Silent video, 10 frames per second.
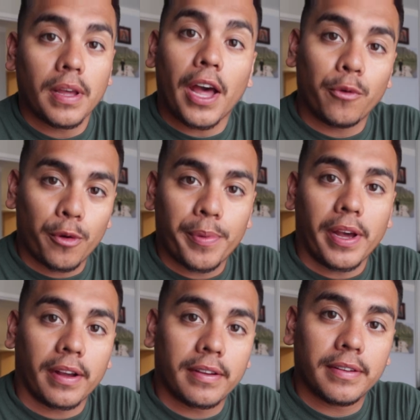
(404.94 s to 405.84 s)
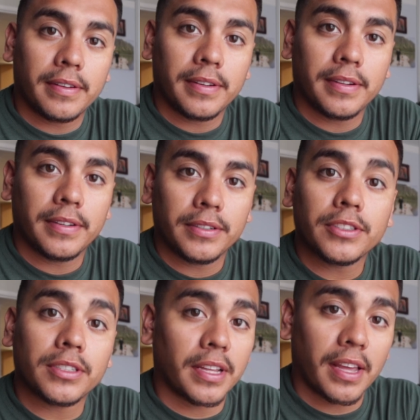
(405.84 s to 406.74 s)
And we're back.
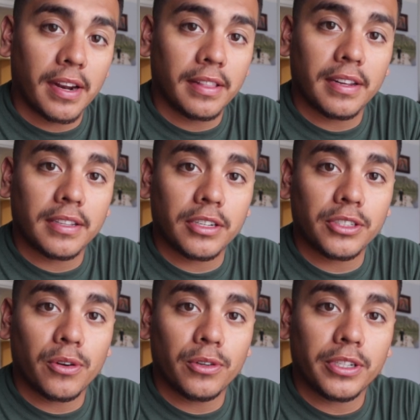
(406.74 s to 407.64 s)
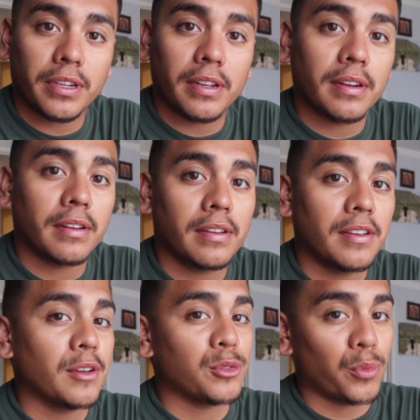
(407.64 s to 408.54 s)
Just like anything that touches the ocean,
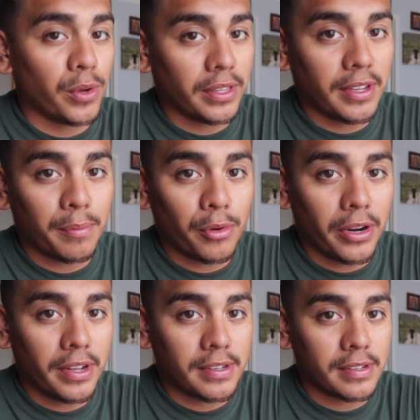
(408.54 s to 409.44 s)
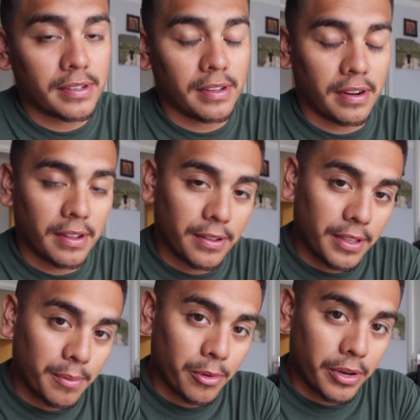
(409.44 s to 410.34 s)
one thing breaks, another
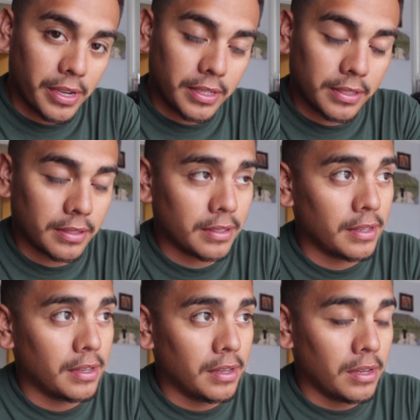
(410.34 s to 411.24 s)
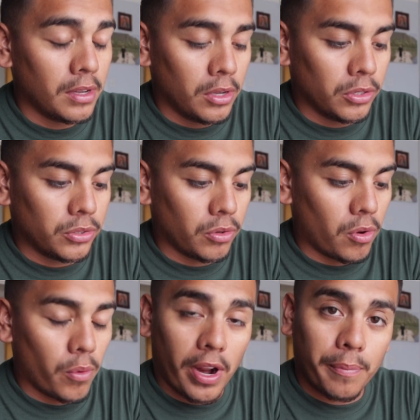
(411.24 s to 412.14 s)
thing breaks. So
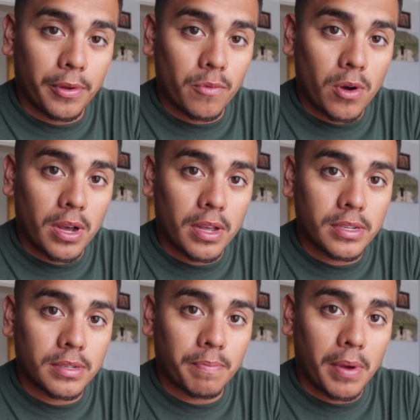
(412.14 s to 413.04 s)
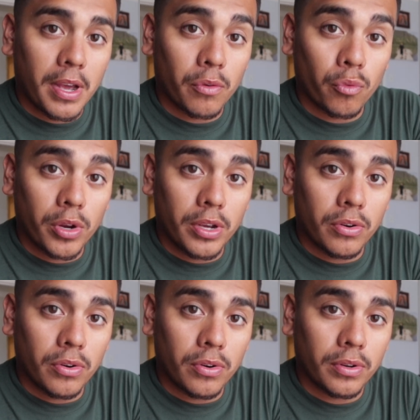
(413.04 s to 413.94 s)
what happened was my
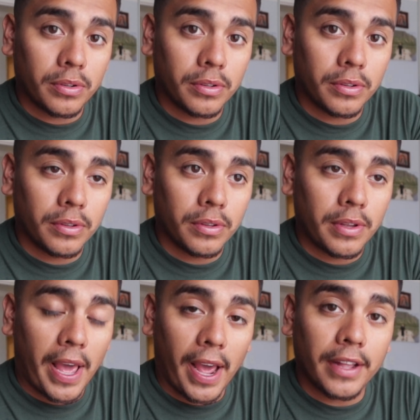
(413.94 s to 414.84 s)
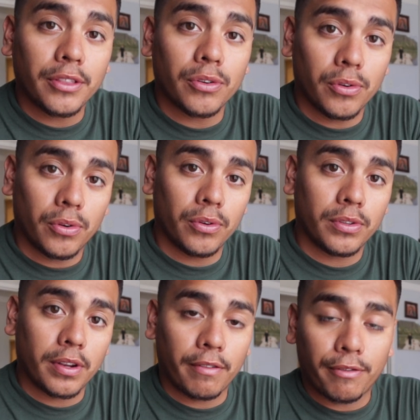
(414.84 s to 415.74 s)
reel handle
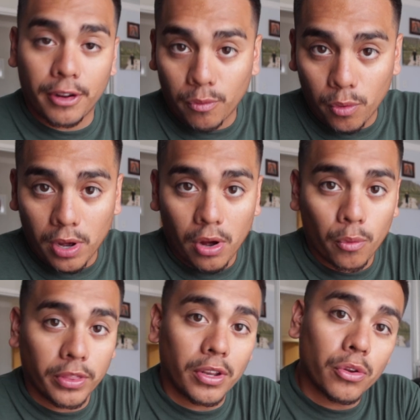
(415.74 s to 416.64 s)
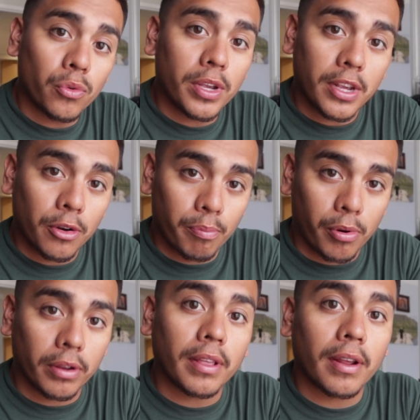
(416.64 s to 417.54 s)
didn't fit well with the new gear
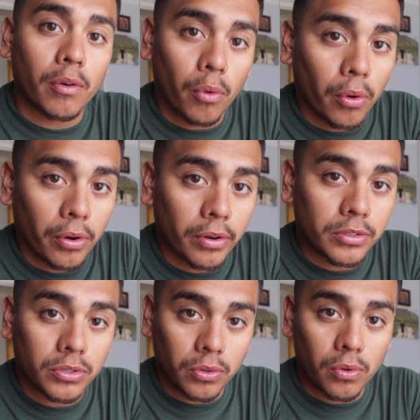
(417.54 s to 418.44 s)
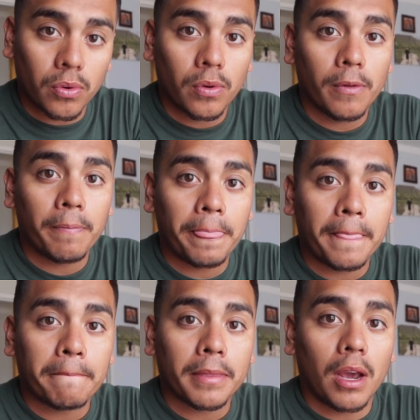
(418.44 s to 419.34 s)
part that I ordered. So
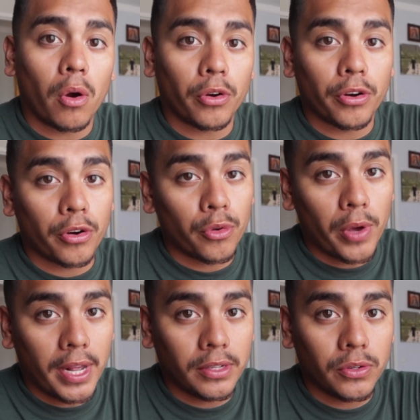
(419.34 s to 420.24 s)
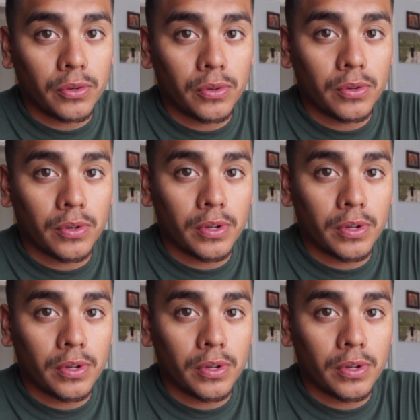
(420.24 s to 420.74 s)
I ordered a new handle.